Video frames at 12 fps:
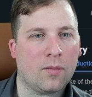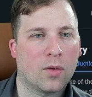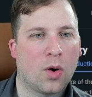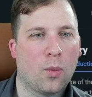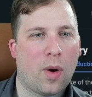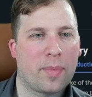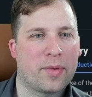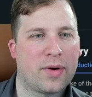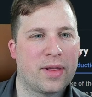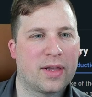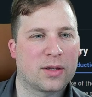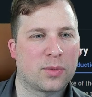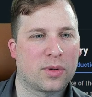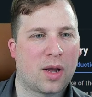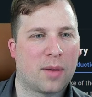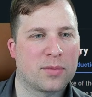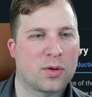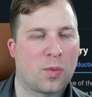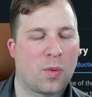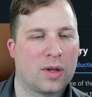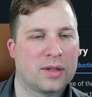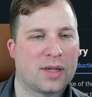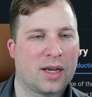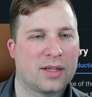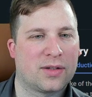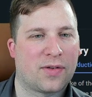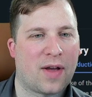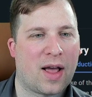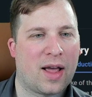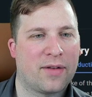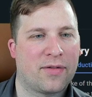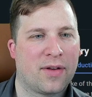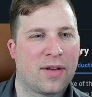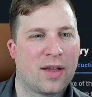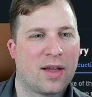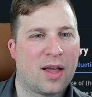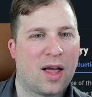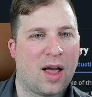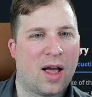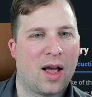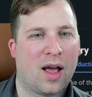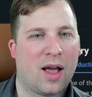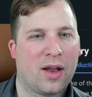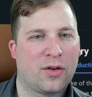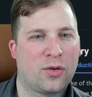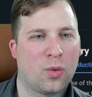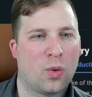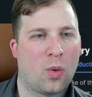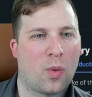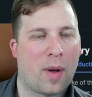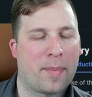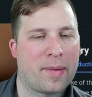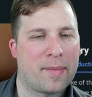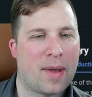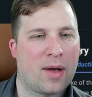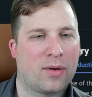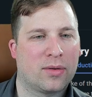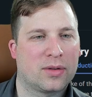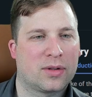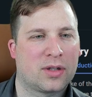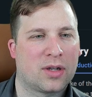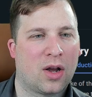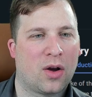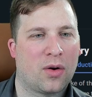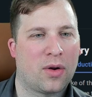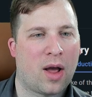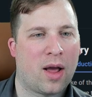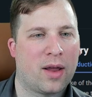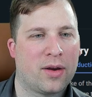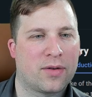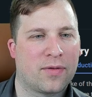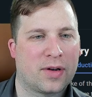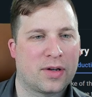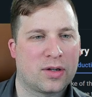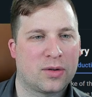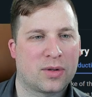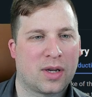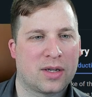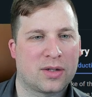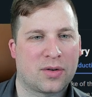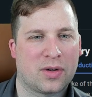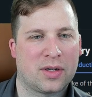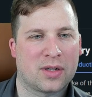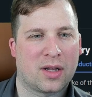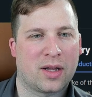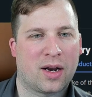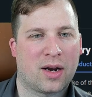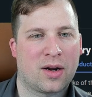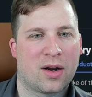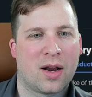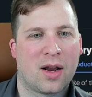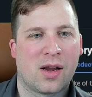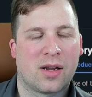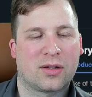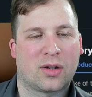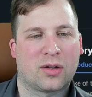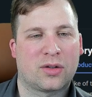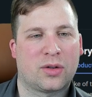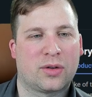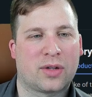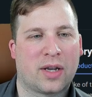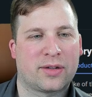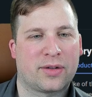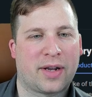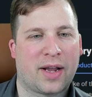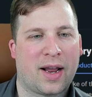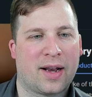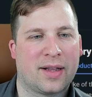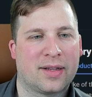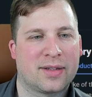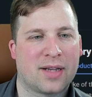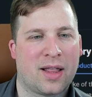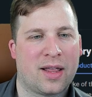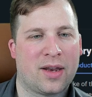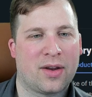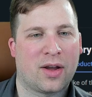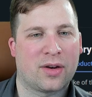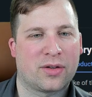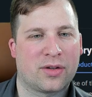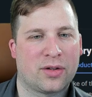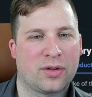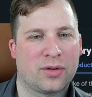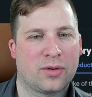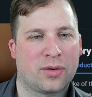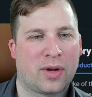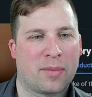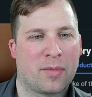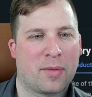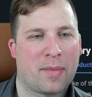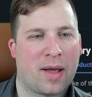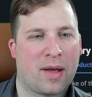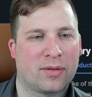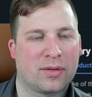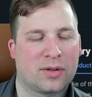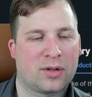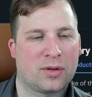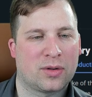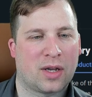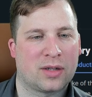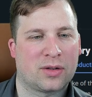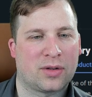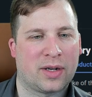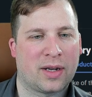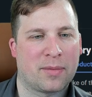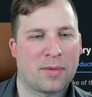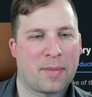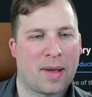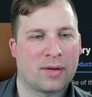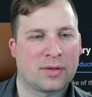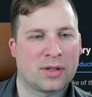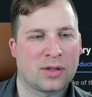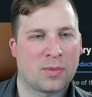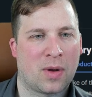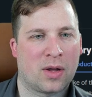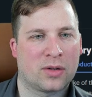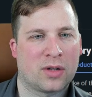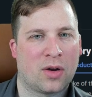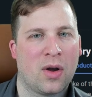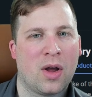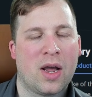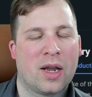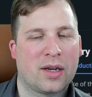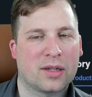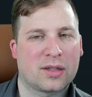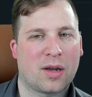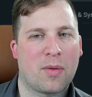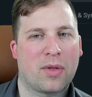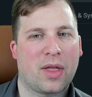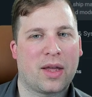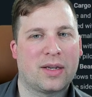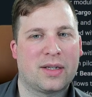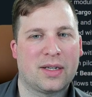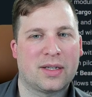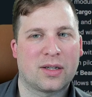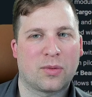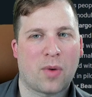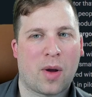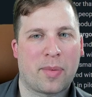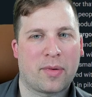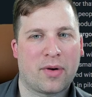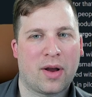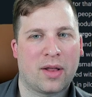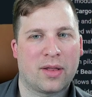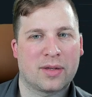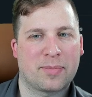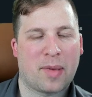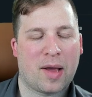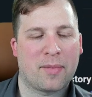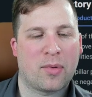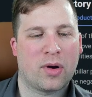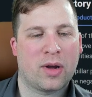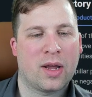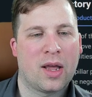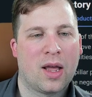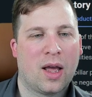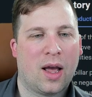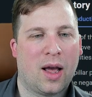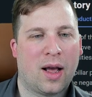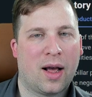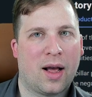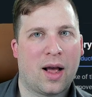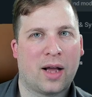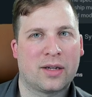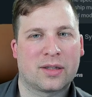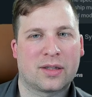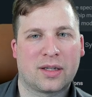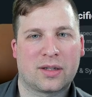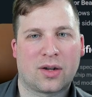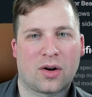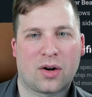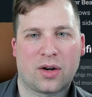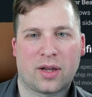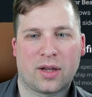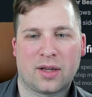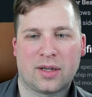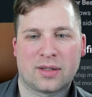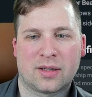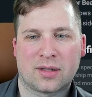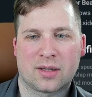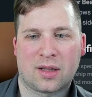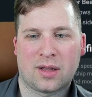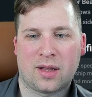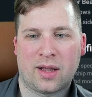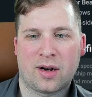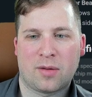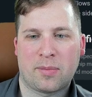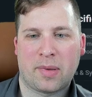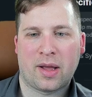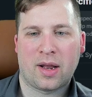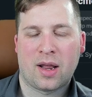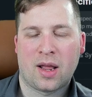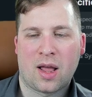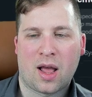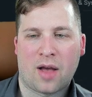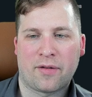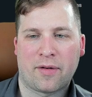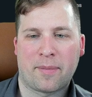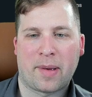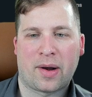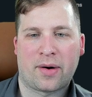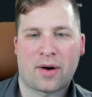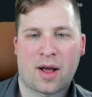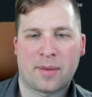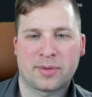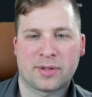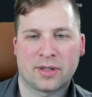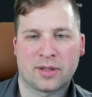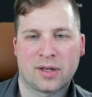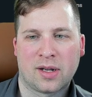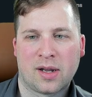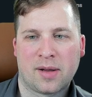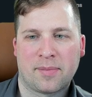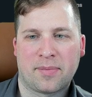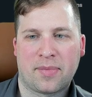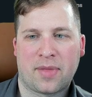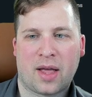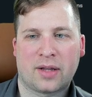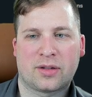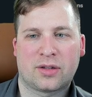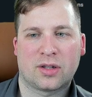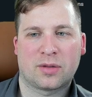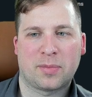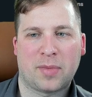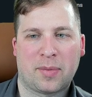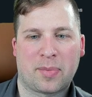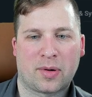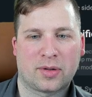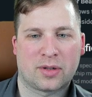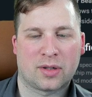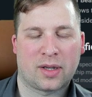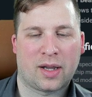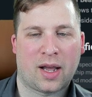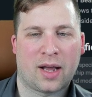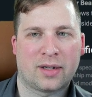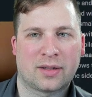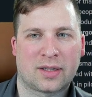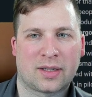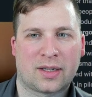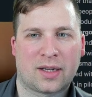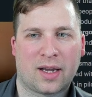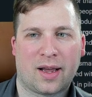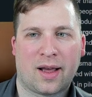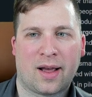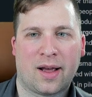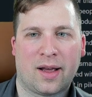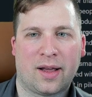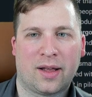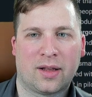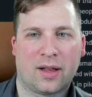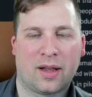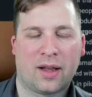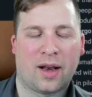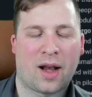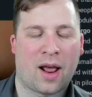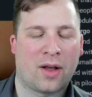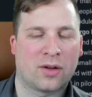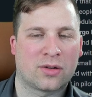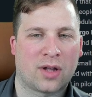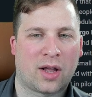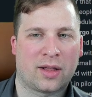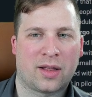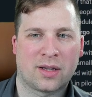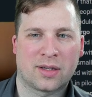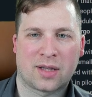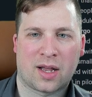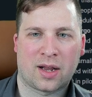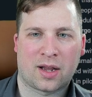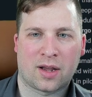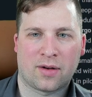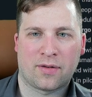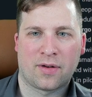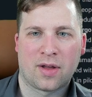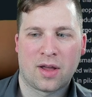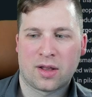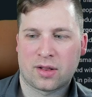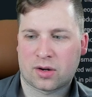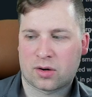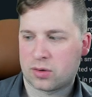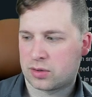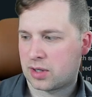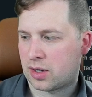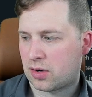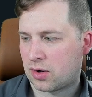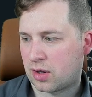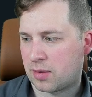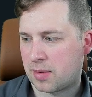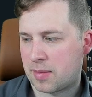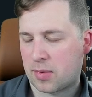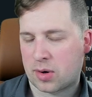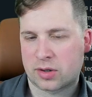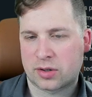Weaponry, this one comes with 1 size 5 dual weapon mount, so you can fit 2 size 3s on there. So it's 2 size 3 cannons, and then you got 2 size 3 gimbal mounts as well. So it does come with like decent weaponry on this bad boy. I just think the Hercules is a little bit of a better option. That's just me personally. I just think I also like the aesthetic of the Crusader a little bit more.